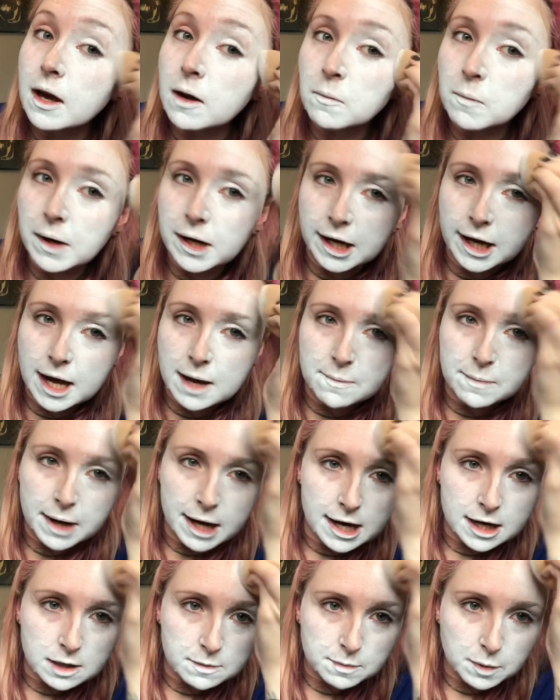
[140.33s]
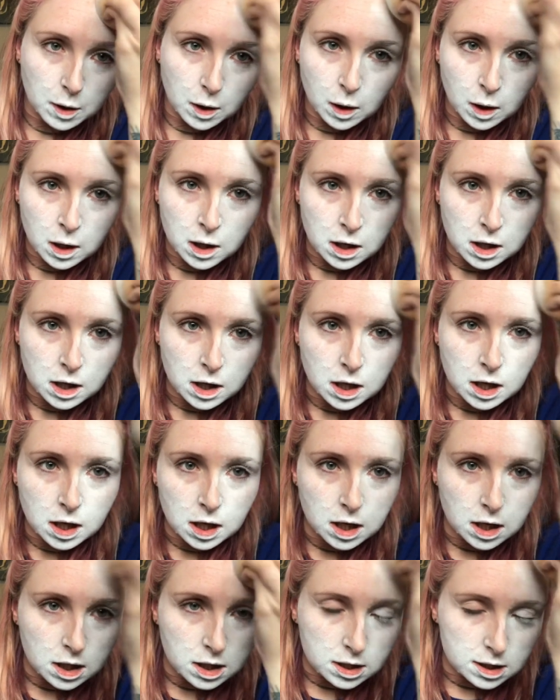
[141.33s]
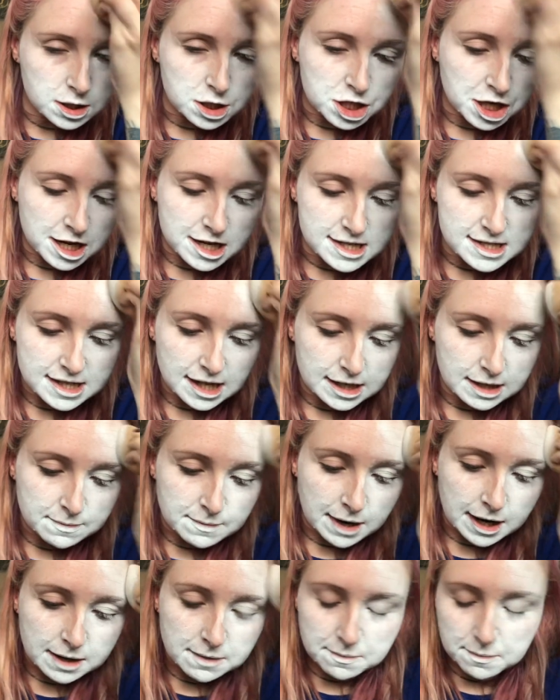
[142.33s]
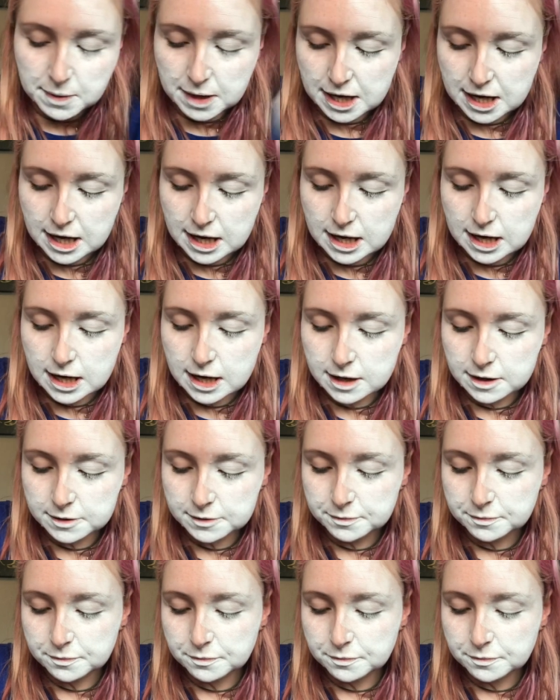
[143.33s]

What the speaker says: and when I get back. But Jay said it might be